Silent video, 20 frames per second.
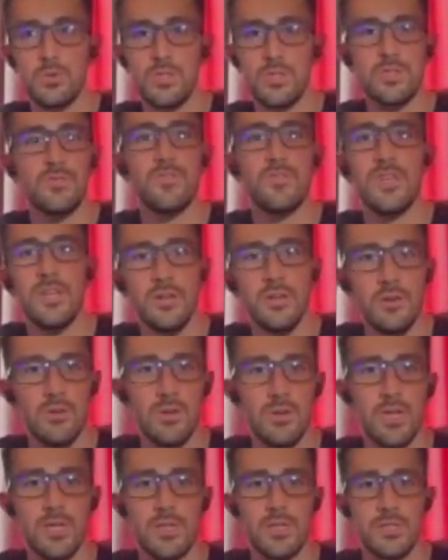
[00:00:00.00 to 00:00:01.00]
sphere,
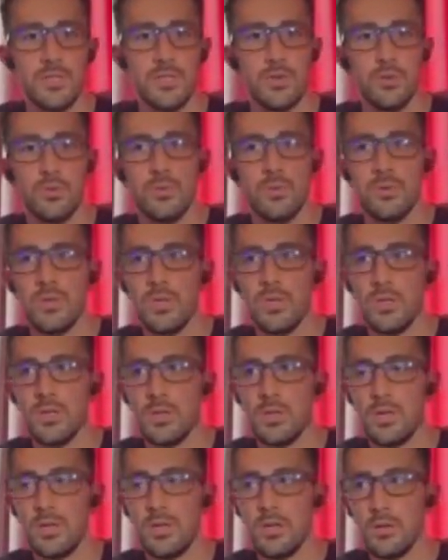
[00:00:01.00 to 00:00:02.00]
in its own
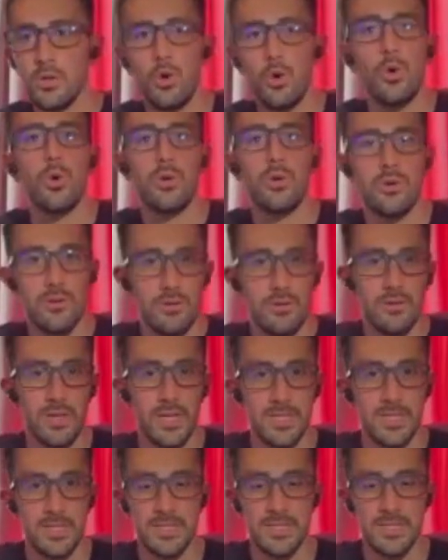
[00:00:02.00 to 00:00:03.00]
corner,
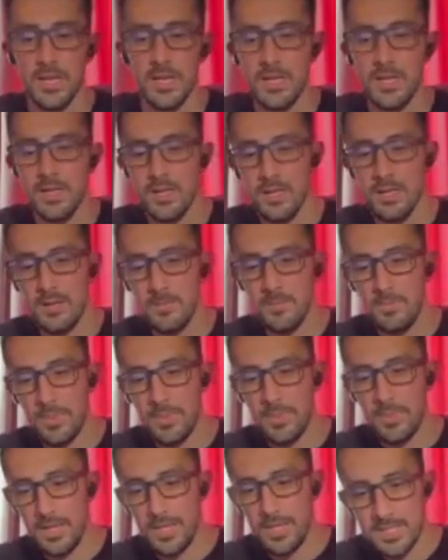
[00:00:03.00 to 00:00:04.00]
let's say,
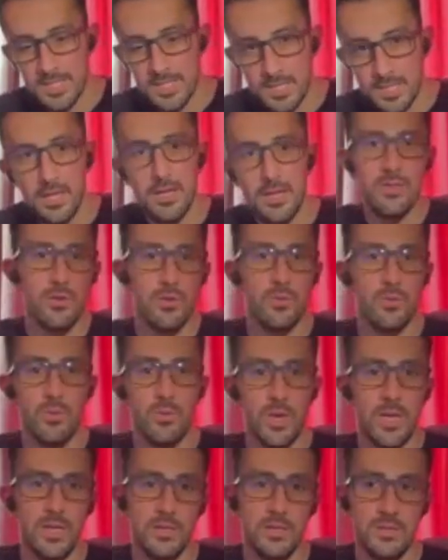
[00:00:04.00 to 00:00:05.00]
is another
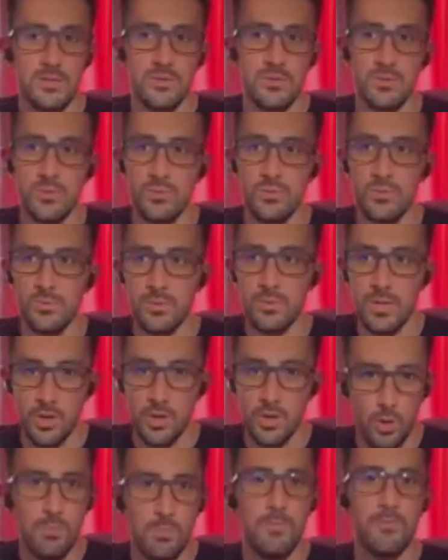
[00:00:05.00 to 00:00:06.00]
way to
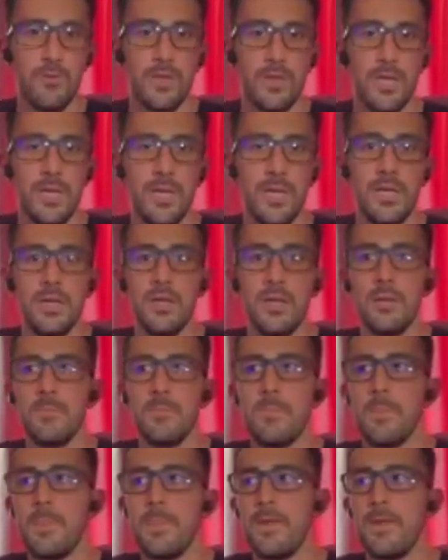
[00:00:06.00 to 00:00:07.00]
hopefully
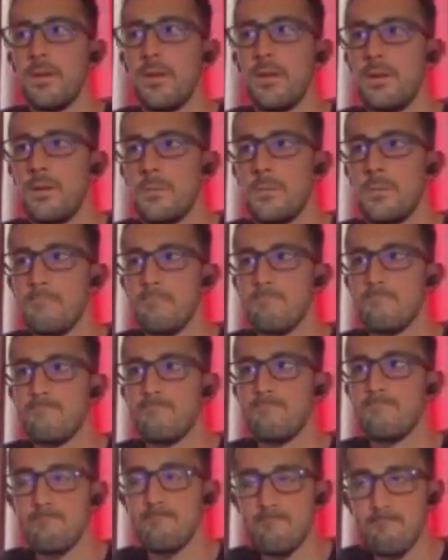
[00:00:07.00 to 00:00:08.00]
uh,
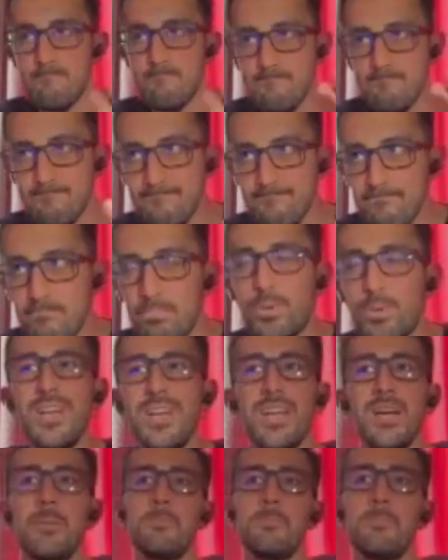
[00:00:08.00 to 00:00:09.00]

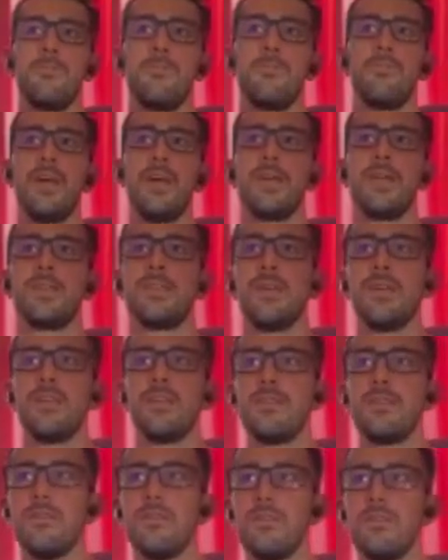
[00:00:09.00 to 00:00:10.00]
bring up the fact
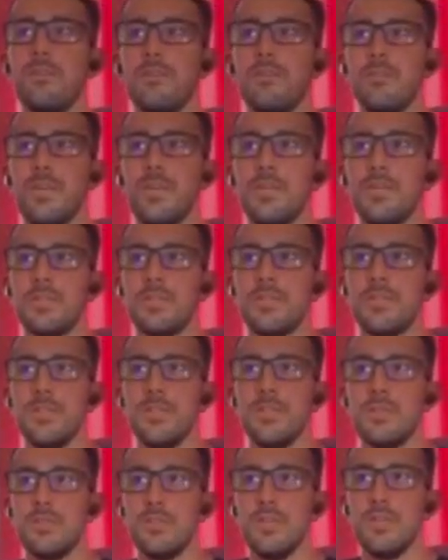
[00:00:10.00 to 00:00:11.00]
that
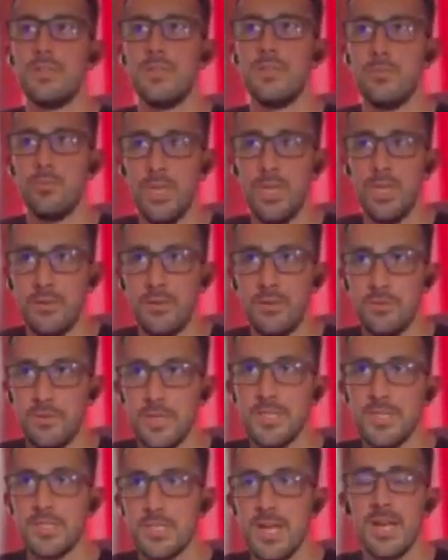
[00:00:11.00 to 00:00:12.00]
that we have
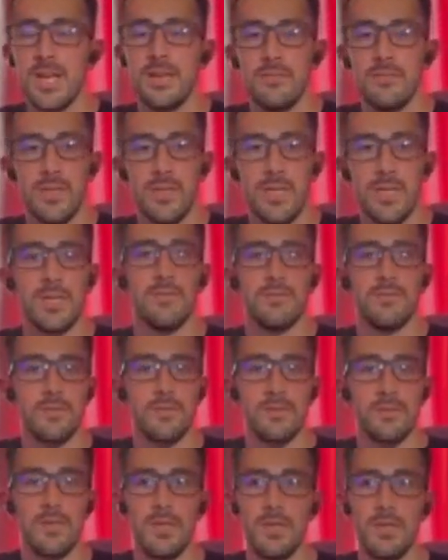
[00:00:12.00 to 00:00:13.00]
this kind of a
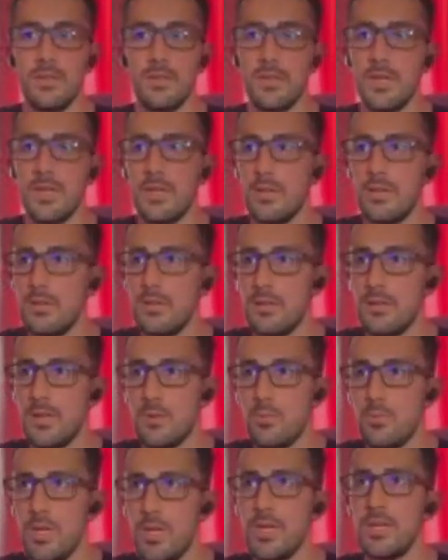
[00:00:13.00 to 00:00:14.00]
gift, that
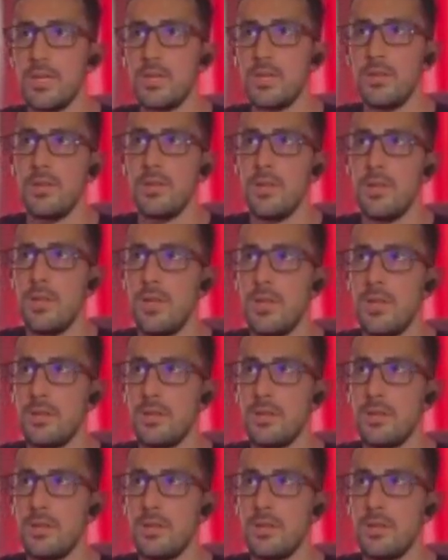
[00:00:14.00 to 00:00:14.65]
we can